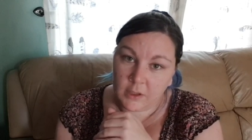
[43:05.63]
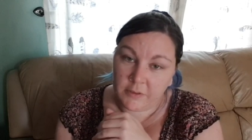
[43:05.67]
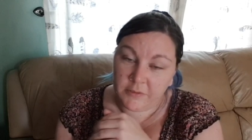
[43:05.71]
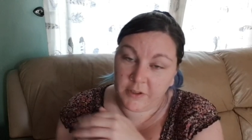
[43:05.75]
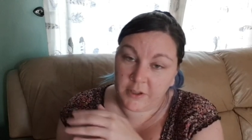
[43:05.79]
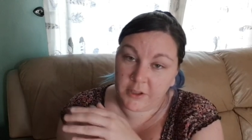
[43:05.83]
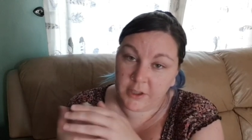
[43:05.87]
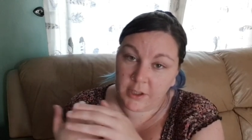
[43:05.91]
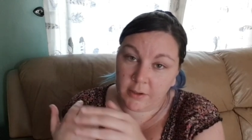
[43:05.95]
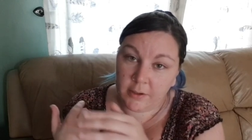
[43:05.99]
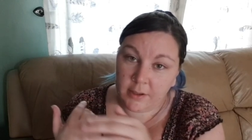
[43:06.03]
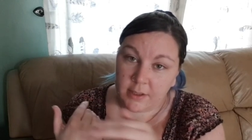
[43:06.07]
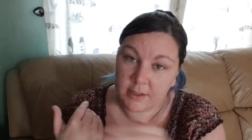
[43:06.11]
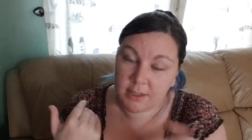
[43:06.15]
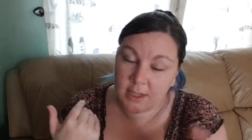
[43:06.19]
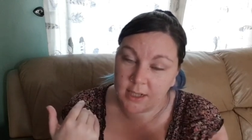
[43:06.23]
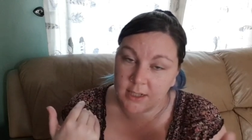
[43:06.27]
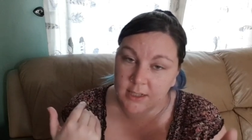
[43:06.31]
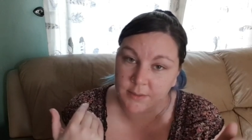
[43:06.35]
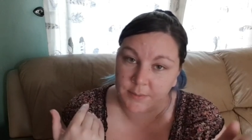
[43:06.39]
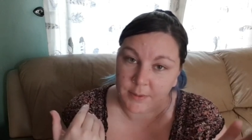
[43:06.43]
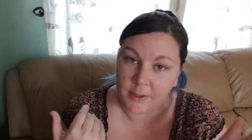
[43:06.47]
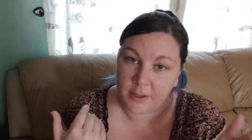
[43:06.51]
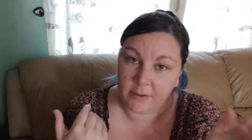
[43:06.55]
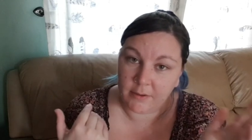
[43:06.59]
If you don't
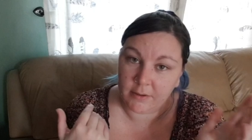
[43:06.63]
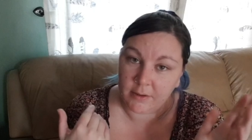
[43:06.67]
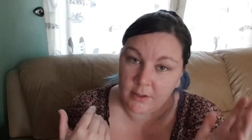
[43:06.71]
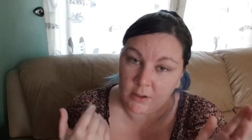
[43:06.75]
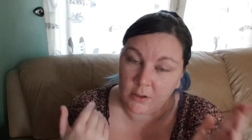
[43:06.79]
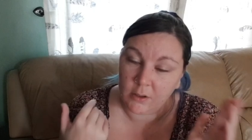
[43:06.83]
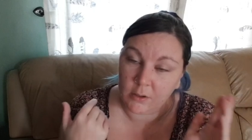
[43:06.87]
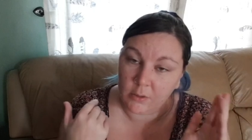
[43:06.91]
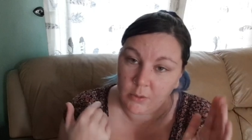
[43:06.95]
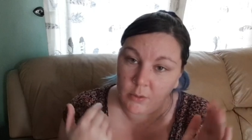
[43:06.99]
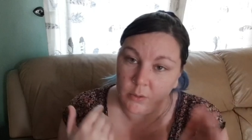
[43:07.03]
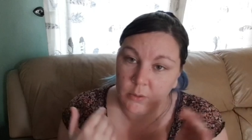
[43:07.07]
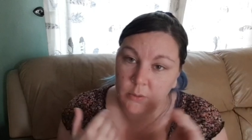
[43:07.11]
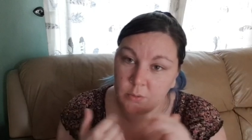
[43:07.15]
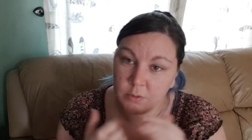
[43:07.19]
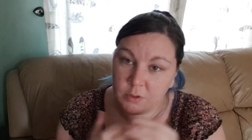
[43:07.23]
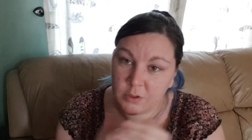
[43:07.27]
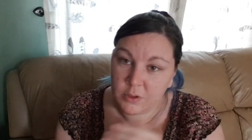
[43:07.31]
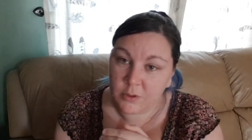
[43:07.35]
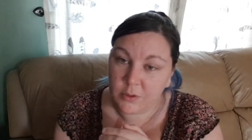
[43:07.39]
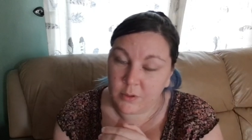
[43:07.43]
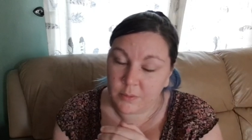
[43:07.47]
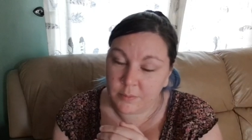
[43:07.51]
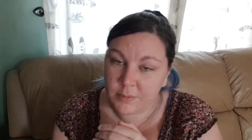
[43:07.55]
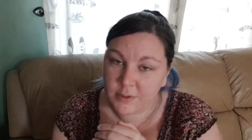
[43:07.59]
intend to be there in the long haul,
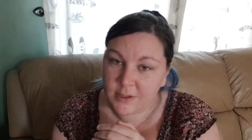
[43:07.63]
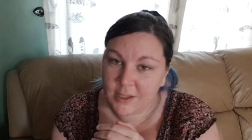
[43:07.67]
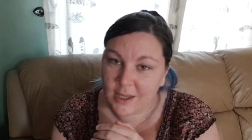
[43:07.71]
do not